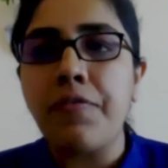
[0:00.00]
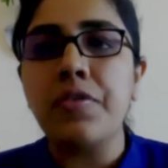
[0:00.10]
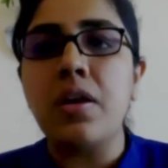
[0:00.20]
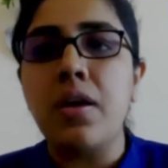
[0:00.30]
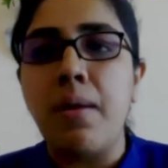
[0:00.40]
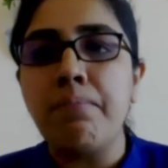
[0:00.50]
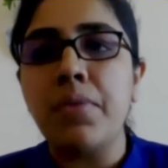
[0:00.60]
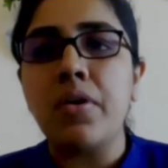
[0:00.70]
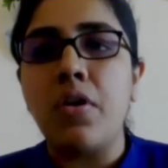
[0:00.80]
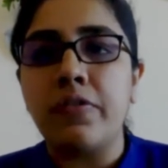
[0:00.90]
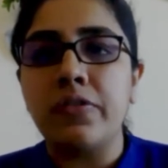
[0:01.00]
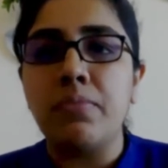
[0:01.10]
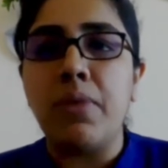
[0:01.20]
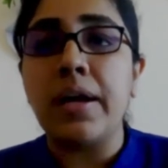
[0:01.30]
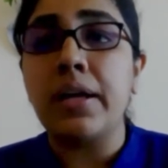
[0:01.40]
the number of
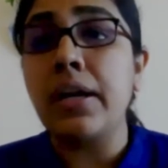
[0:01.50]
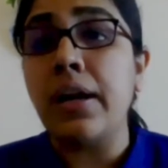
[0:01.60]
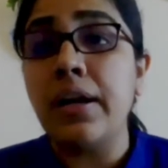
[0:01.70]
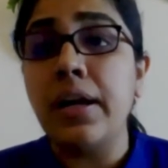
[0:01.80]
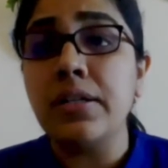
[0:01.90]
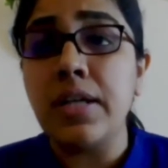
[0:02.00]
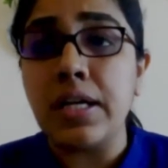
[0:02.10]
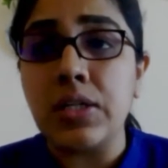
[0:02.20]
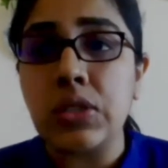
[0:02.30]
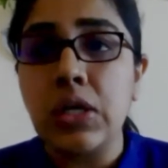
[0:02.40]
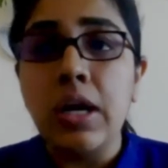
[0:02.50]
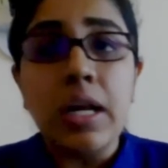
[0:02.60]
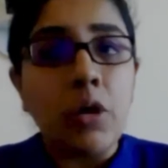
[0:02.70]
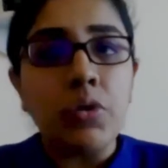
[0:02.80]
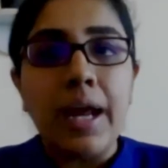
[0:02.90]
the migraine headache days.
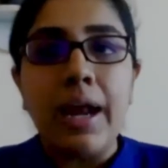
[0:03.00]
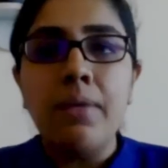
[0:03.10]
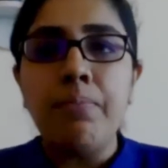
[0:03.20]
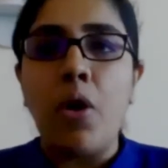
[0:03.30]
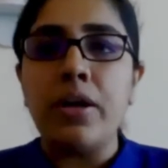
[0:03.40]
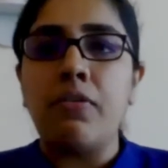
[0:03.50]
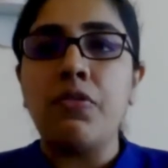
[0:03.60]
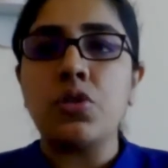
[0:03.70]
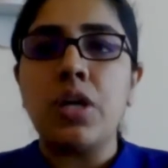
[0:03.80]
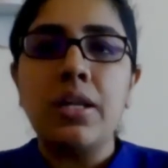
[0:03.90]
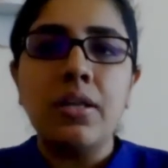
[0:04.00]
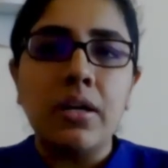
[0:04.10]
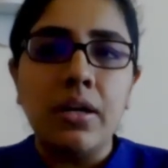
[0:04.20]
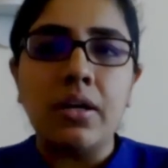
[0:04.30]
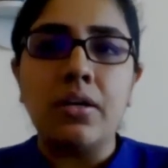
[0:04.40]
Now, the end point, if you study the
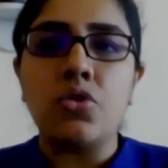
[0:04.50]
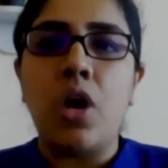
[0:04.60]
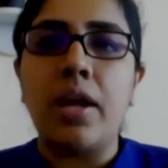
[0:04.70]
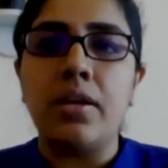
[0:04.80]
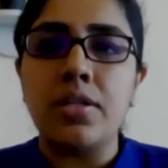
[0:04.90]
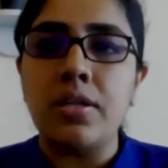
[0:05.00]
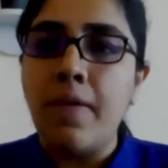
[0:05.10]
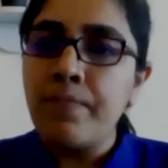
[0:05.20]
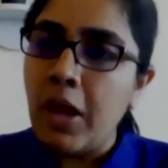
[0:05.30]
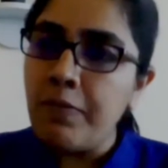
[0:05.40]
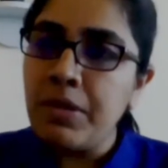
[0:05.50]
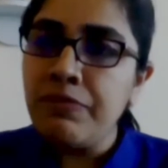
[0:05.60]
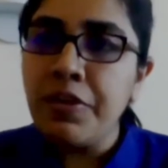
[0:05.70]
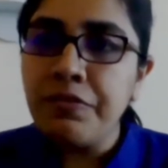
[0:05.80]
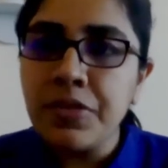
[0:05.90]
clinical trials, have been
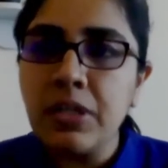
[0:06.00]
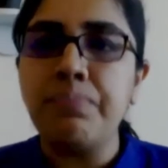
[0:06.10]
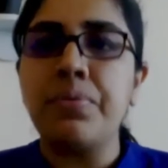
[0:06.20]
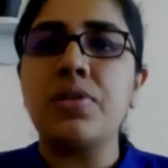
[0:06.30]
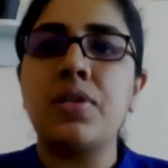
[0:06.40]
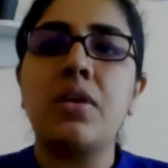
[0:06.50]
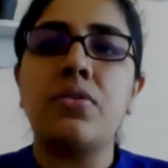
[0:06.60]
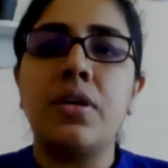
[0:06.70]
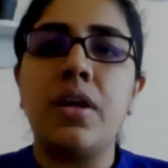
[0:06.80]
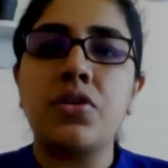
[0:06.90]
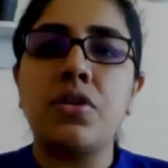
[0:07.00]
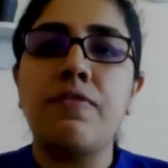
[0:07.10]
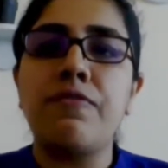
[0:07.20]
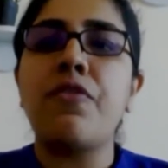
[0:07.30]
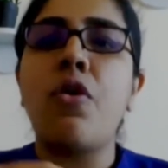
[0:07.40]
50%
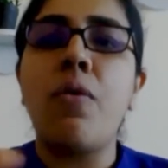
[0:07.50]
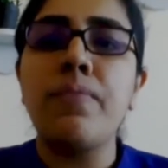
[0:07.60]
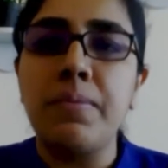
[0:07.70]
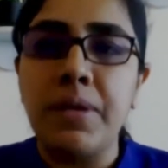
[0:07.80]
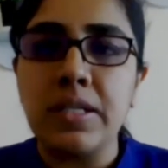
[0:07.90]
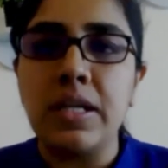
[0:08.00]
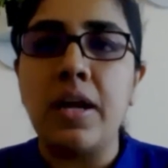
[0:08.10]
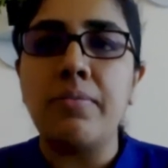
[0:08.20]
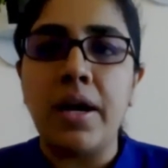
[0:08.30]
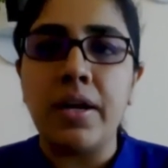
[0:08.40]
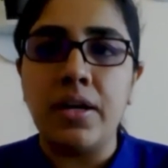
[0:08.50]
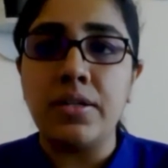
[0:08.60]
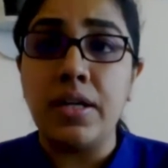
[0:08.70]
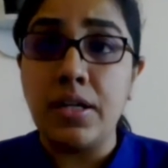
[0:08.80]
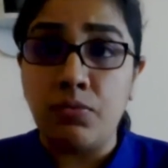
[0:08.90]
reduction from the baseline
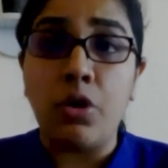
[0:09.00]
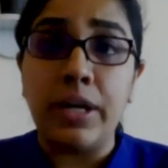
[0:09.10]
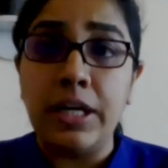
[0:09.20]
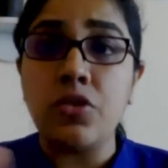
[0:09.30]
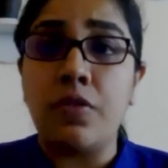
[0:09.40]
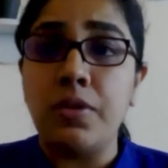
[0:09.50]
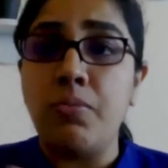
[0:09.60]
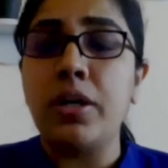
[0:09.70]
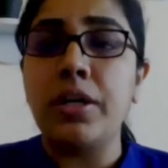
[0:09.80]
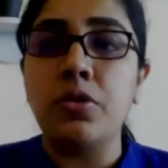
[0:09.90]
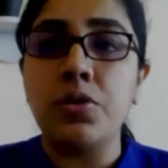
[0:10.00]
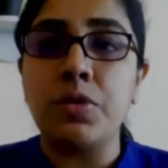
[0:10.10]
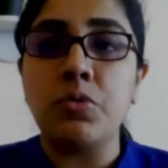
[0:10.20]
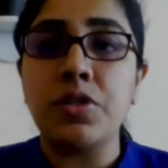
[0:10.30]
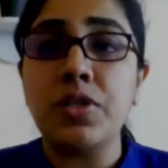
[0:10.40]
migraine days for each of the molecules
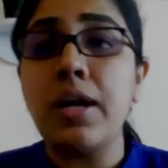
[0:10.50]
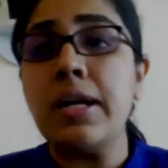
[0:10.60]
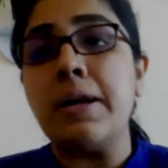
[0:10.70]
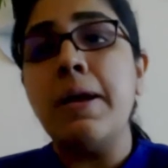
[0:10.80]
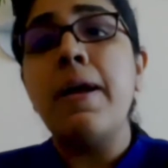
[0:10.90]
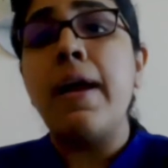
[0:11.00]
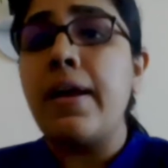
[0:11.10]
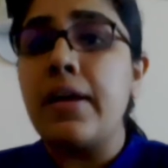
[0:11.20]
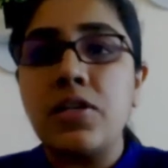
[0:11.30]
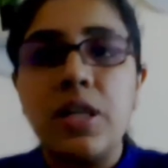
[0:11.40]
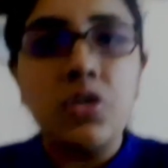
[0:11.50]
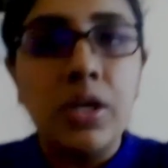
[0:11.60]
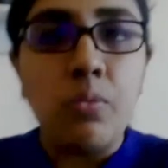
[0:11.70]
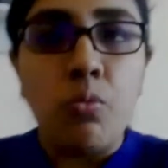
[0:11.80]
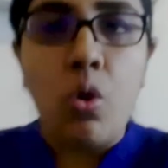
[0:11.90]
which were studied. And
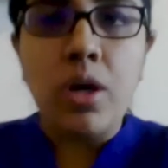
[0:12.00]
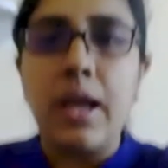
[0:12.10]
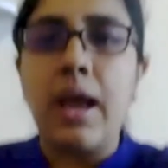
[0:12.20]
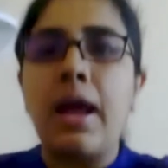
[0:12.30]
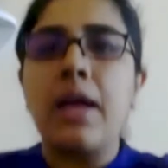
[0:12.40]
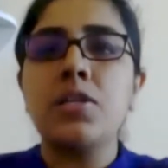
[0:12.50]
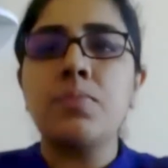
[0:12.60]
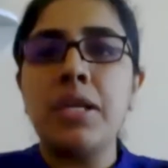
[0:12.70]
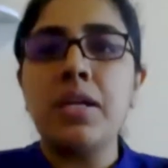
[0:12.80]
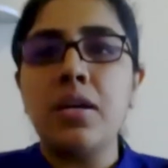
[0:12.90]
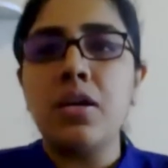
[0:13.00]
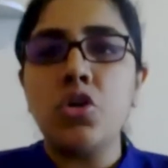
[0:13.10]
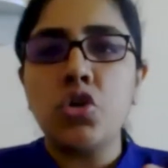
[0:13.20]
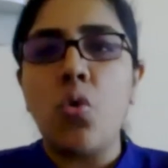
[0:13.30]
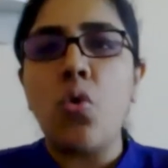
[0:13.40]
essentially, what has been
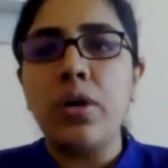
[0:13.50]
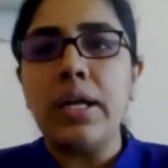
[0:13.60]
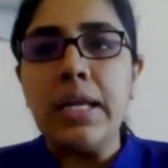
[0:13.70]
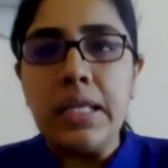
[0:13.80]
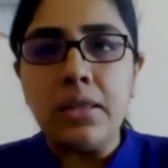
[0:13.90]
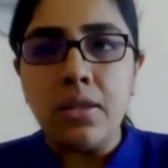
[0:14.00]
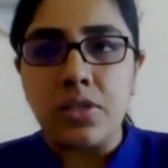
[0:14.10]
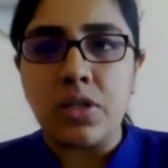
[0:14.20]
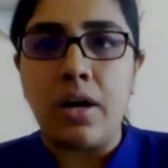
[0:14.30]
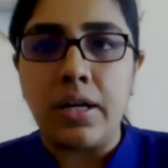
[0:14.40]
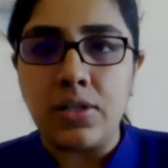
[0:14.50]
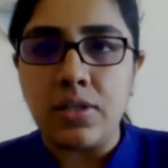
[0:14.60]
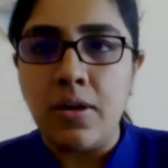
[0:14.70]
shown in the studies,